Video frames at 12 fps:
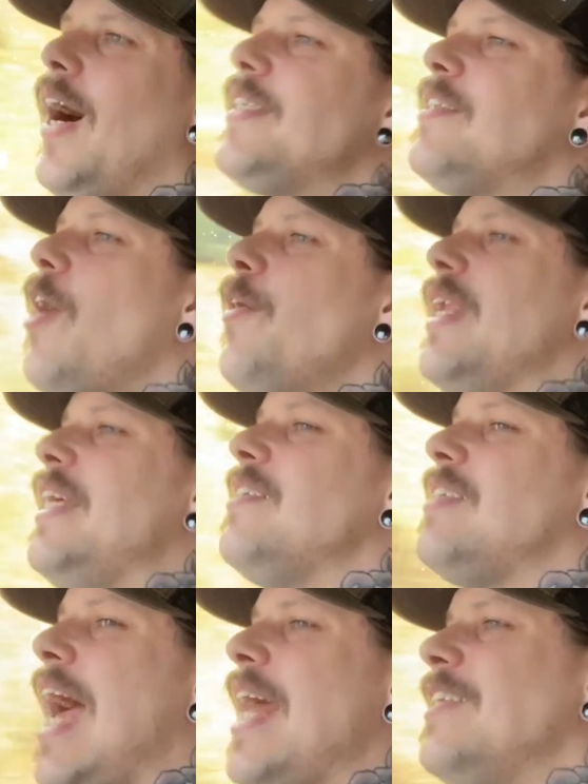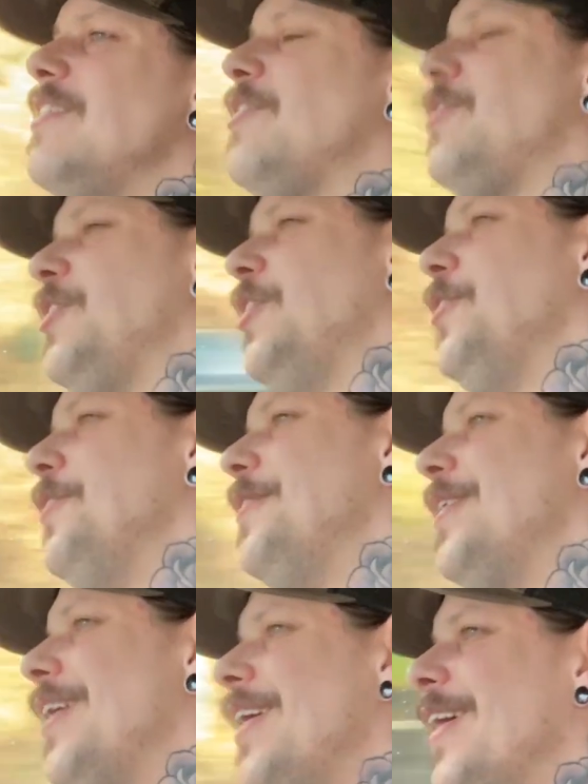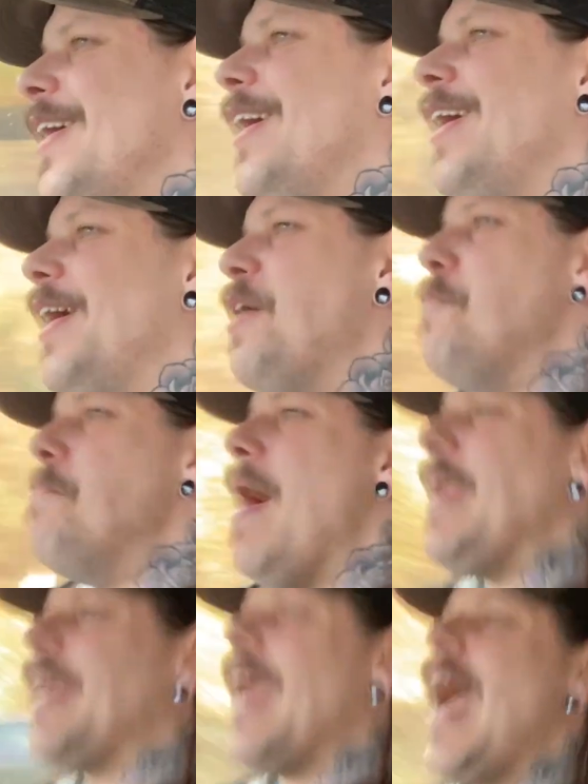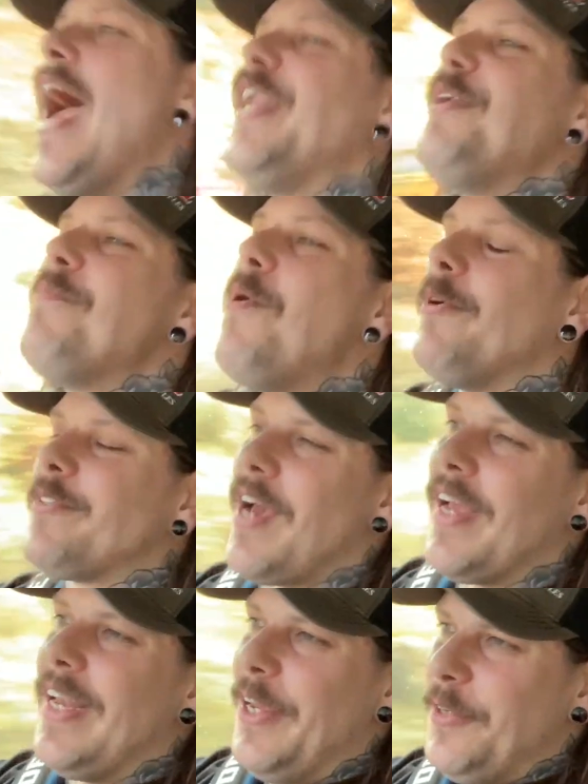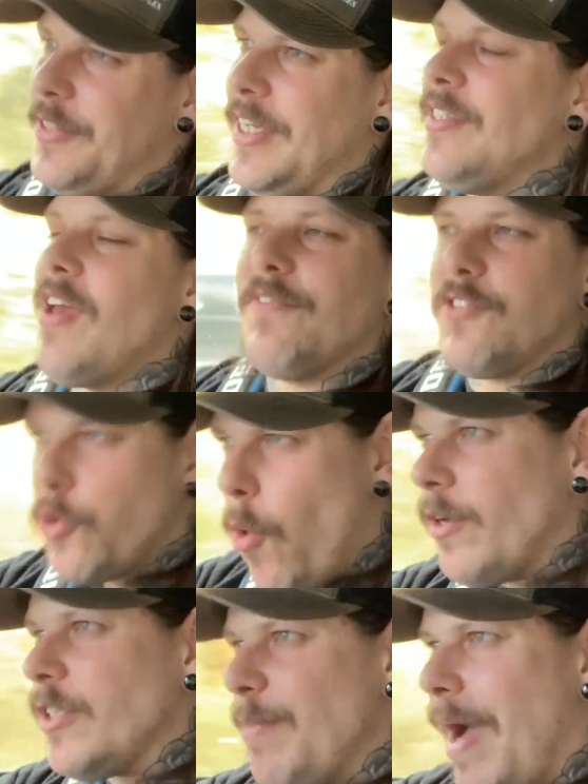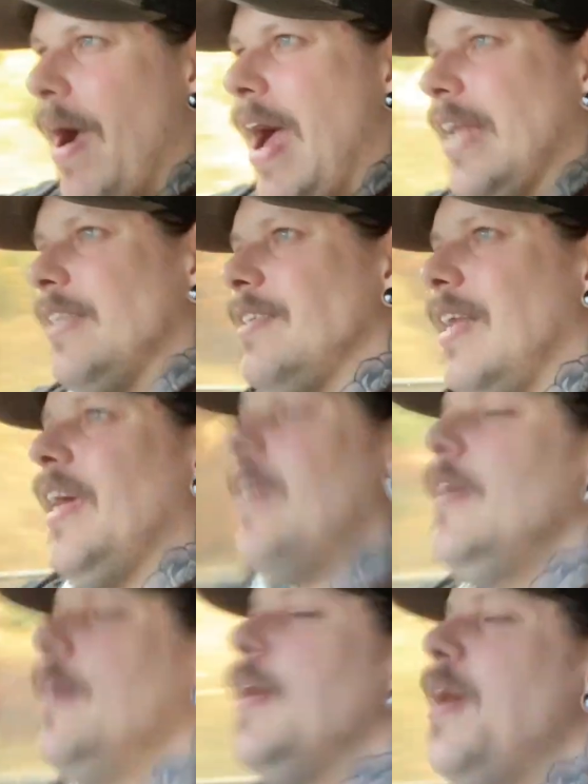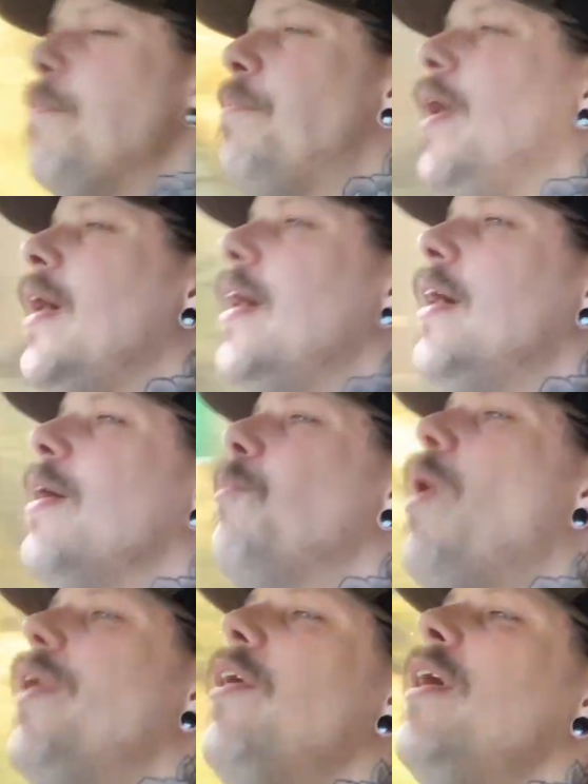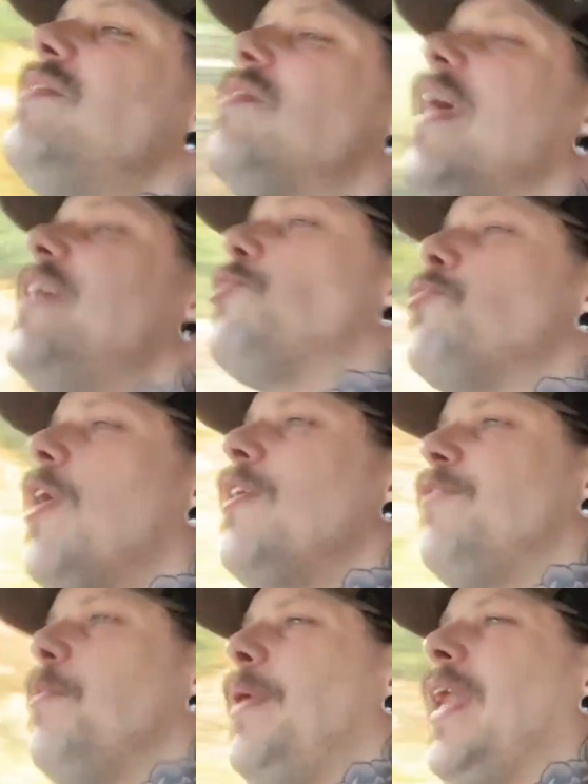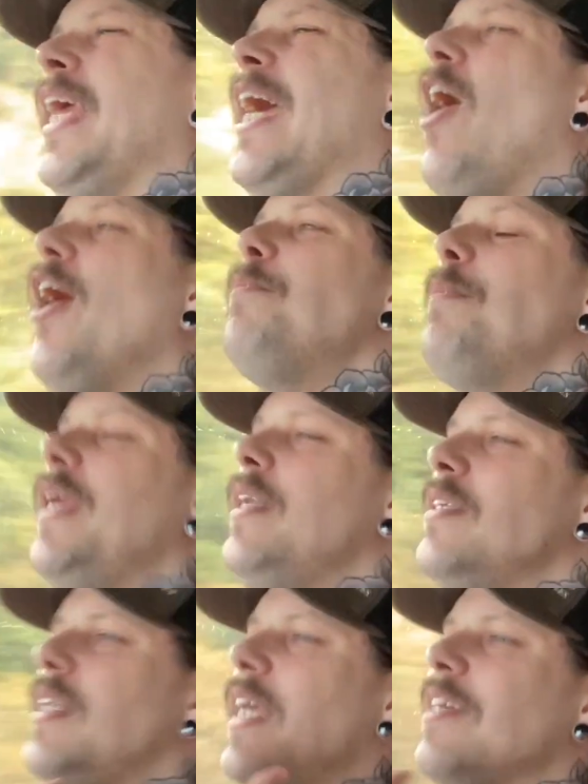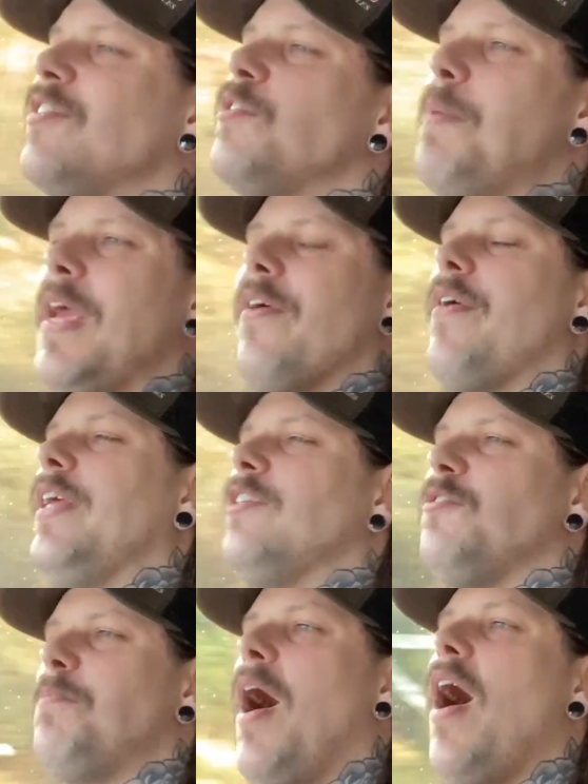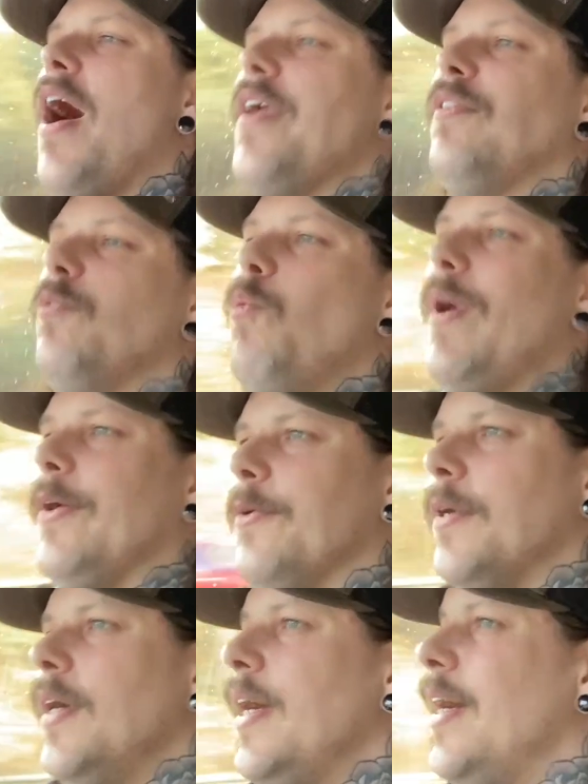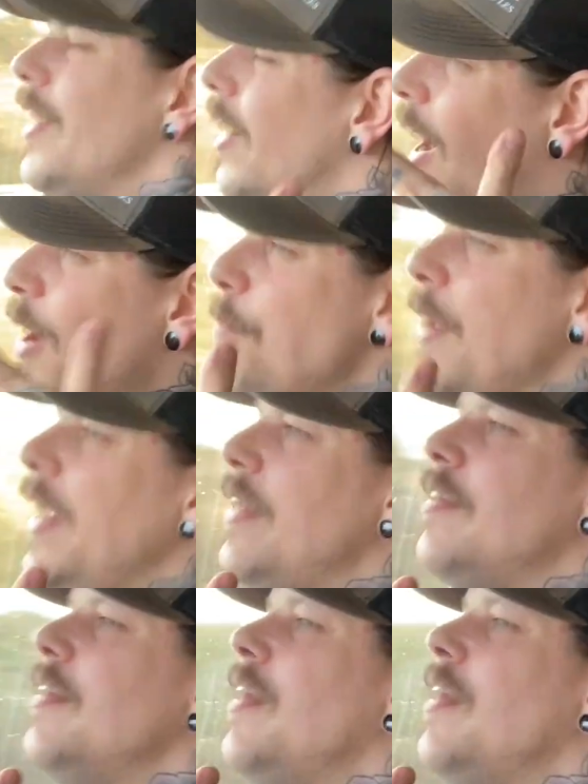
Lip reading: don't intend to make it any more diluted. I've talked about handling, but when I say drivability, I mean the experience behind the wheel. I mean